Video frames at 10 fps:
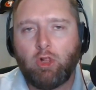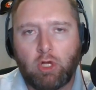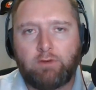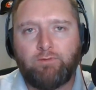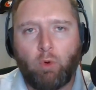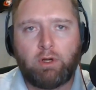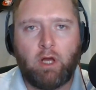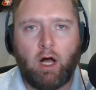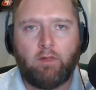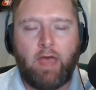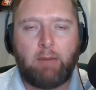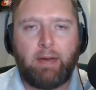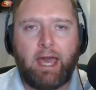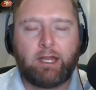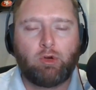Looking forward to all that,
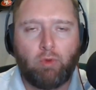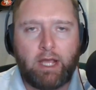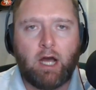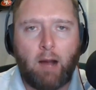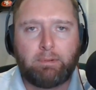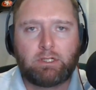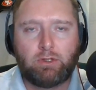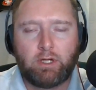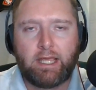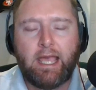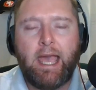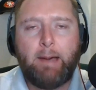but I had a great opportunity